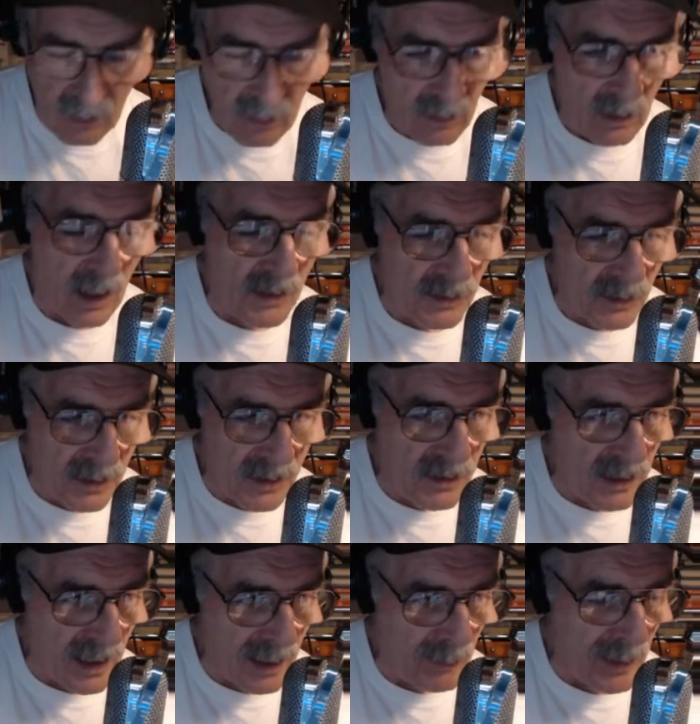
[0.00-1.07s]
I was going to
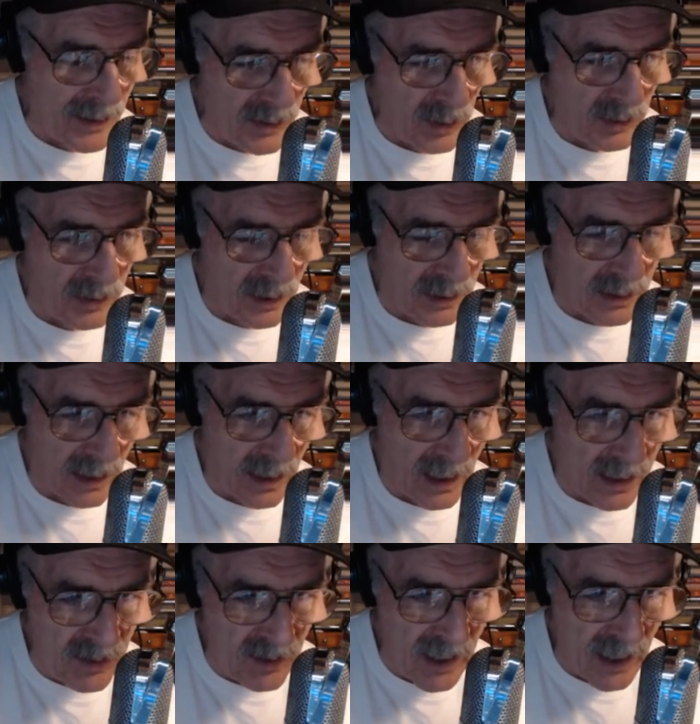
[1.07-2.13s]
say, man, it's a good thing you did it on
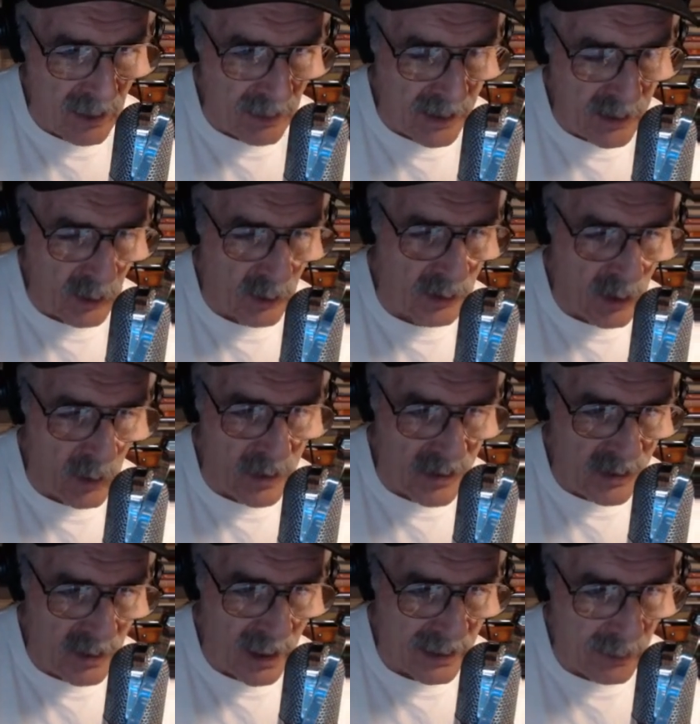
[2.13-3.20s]
Saturday, so it
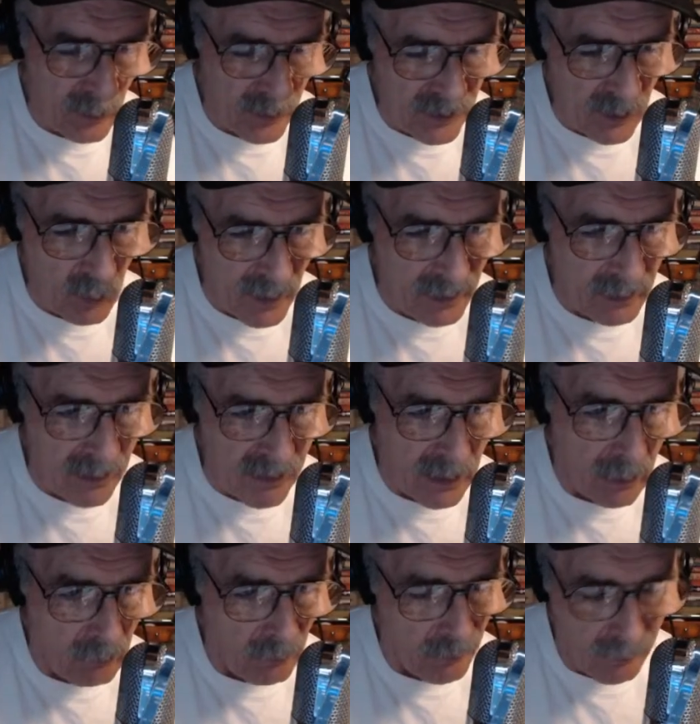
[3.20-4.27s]
coincided with your weekly shower.